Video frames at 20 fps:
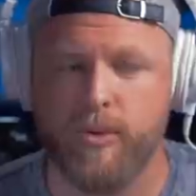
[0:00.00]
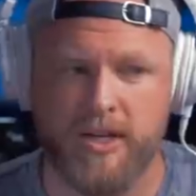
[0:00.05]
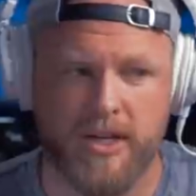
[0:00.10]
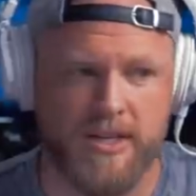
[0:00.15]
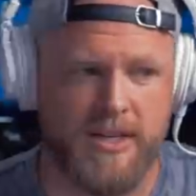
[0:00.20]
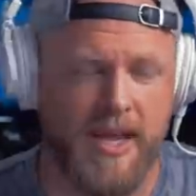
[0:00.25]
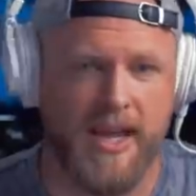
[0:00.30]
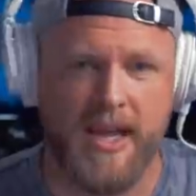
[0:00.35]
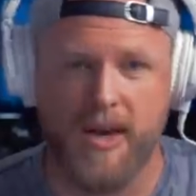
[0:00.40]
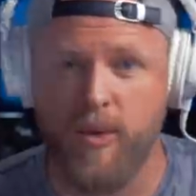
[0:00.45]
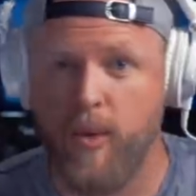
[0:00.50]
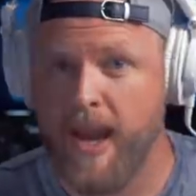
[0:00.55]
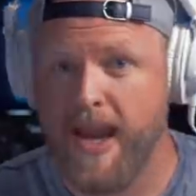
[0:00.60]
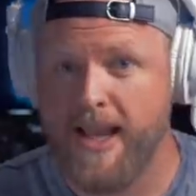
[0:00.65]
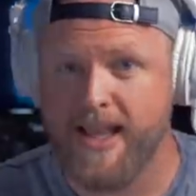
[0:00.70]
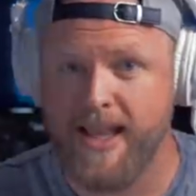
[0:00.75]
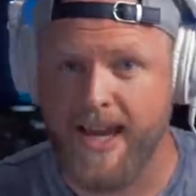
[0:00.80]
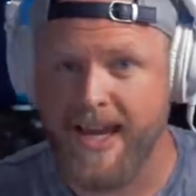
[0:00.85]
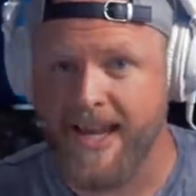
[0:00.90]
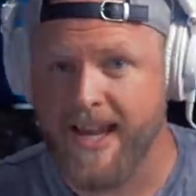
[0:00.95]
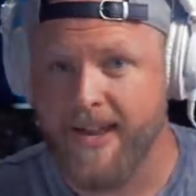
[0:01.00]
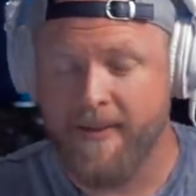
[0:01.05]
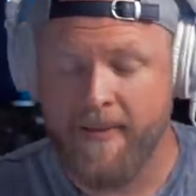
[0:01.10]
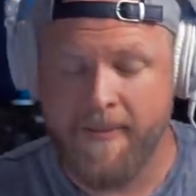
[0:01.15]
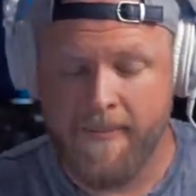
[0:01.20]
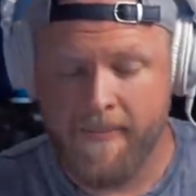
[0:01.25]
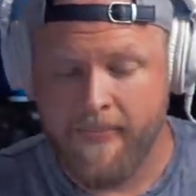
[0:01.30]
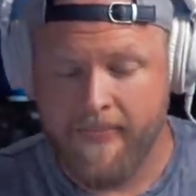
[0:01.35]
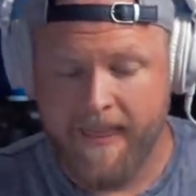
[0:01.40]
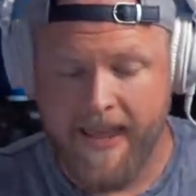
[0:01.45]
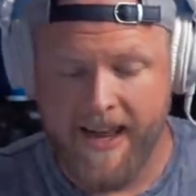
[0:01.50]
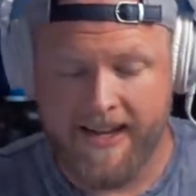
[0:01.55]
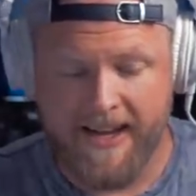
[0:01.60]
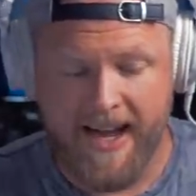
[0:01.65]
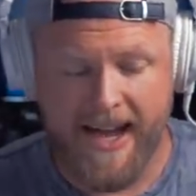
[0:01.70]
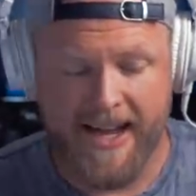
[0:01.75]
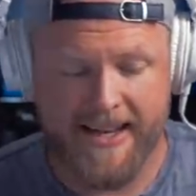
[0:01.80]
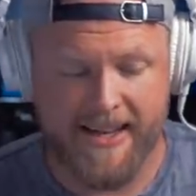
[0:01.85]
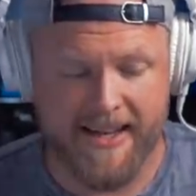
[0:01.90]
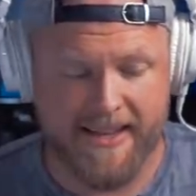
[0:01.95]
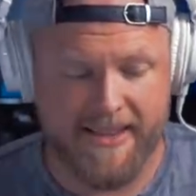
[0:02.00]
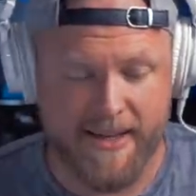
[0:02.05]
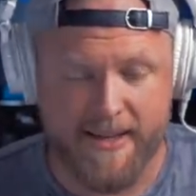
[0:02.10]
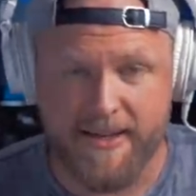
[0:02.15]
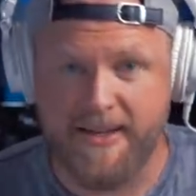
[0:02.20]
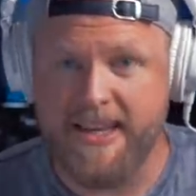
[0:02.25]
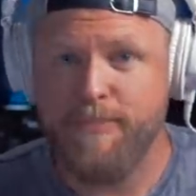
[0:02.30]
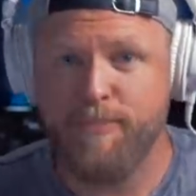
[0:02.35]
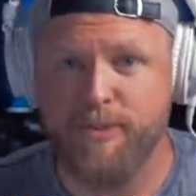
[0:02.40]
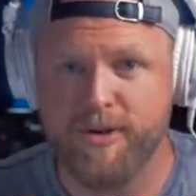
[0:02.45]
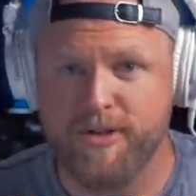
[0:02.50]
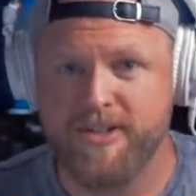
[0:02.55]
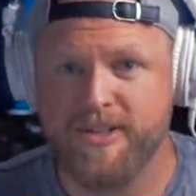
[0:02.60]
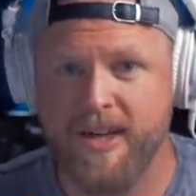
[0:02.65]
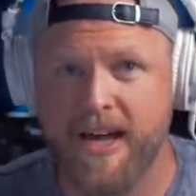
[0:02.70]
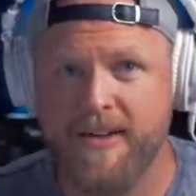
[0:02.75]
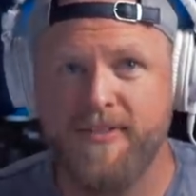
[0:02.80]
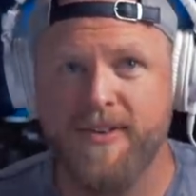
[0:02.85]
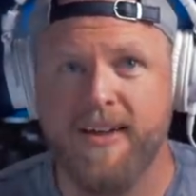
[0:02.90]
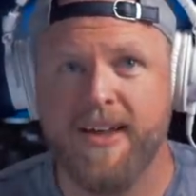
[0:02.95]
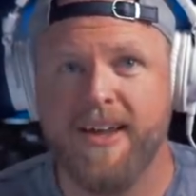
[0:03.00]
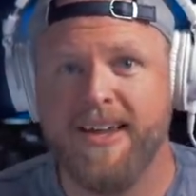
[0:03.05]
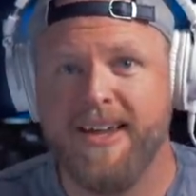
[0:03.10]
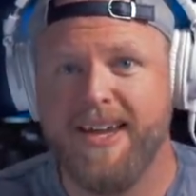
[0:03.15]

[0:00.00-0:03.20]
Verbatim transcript: when you take away like that kind of the deeper stuff,